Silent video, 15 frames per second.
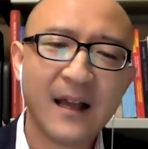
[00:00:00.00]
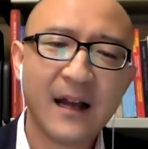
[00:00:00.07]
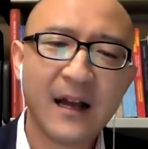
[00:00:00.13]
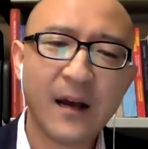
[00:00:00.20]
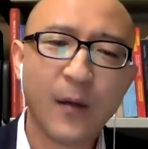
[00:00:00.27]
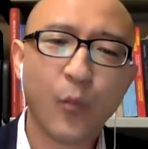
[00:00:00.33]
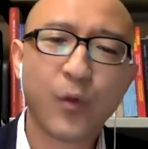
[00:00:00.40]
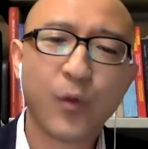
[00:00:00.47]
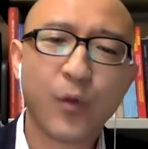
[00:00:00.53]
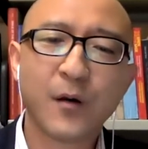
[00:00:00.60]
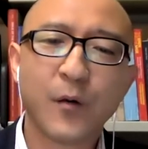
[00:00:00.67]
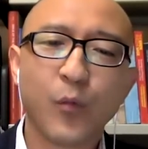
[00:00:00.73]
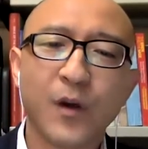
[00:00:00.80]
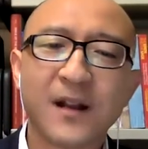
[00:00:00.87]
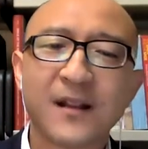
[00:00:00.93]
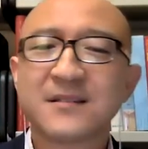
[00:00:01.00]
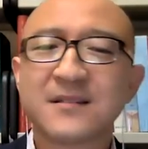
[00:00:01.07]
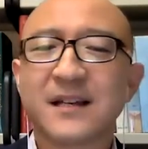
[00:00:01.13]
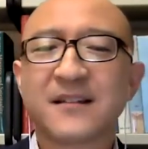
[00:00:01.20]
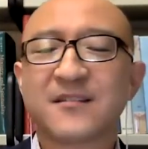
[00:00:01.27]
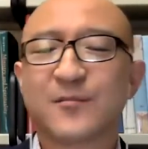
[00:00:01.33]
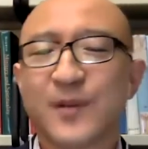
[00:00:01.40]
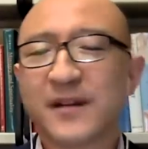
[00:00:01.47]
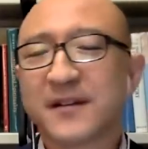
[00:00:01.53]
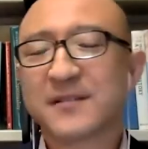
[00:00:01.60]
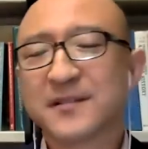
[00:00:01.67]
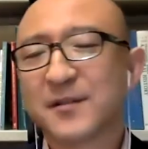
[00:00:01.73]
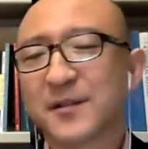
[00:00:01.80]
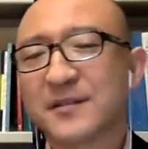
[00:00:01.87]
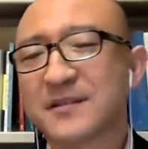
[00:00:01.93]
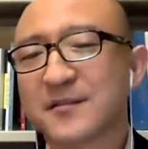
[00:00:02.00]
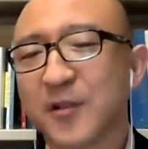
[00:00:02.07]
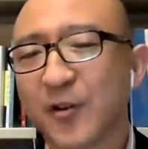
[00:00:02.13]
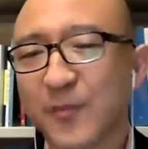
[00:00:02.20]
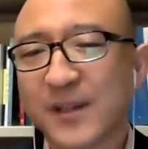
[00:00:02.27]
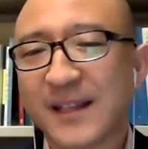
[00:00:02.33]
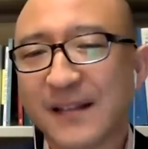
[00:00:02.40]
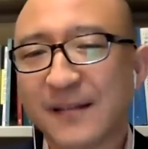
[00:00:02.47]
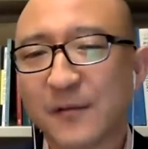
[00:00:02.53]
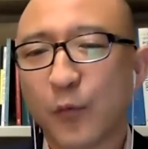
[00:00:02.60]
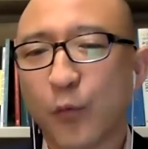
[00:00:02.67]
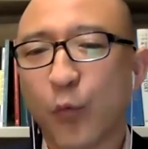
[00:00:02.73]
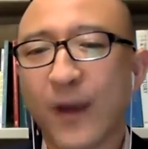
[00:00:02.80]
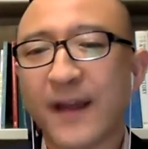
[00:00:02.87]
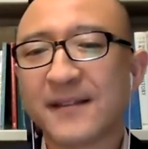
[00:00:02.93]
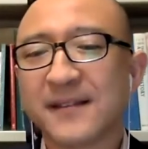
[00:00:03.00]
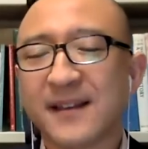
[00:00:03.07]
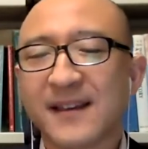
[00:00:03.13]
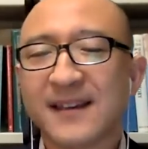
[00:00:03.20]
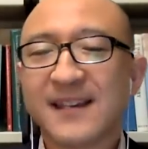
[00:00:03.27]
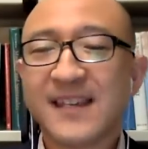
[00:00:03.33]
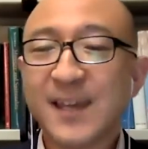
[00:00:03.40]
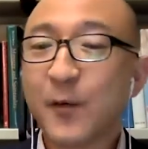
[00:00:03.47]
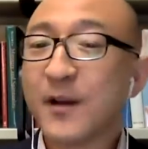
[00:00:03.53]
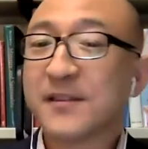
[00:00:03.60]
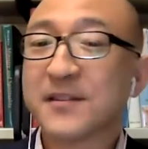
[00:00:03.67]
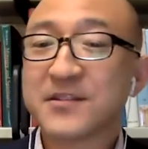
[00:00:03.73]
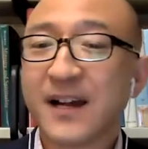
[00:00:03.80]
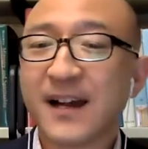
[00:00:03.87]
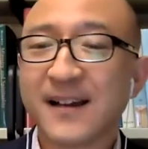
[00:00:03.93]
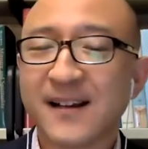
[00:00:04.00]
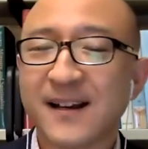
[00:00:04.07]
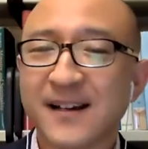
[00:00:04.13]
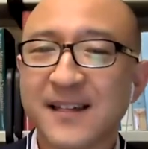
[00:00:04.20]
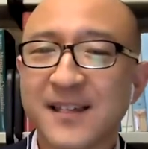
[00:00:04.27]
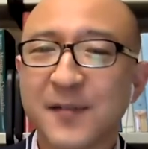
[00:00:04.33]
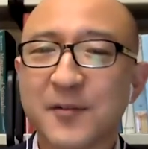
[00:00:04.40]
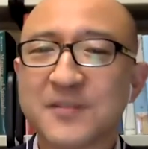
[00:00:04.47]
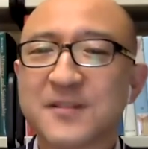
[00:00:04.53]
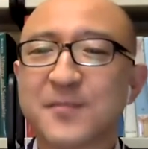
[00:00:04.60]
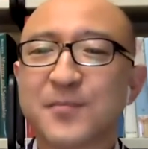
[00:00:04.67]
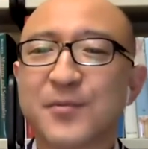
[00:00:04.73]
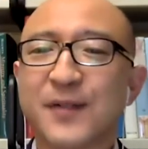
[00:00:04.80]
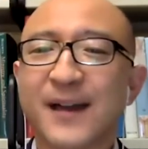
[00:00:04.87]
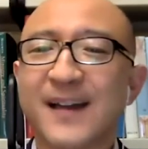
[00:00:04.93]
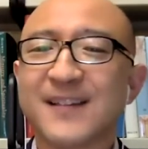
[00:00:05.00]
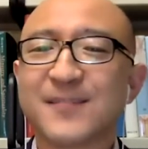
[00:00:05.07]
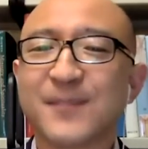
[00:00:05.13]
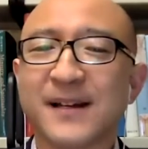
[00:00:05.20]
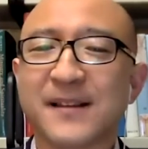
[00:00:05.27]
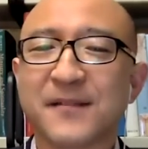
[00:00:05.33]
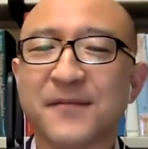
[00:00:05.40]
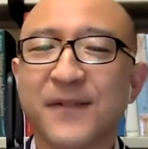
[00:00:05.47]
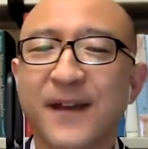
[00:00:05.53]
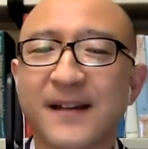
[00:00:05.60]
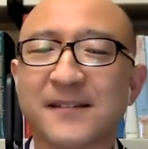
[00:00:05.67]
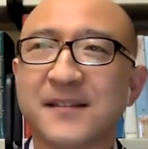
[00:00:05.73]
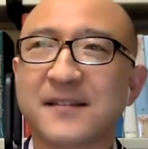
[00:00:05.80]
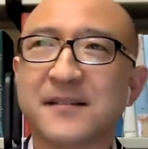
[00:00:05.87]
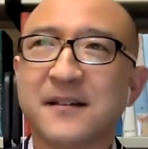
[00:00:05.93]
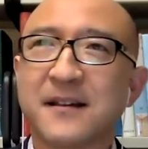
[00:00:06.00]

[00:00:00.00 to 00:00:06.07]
of the Chinese American students told me that when he went to China, he was surprised by the fact that,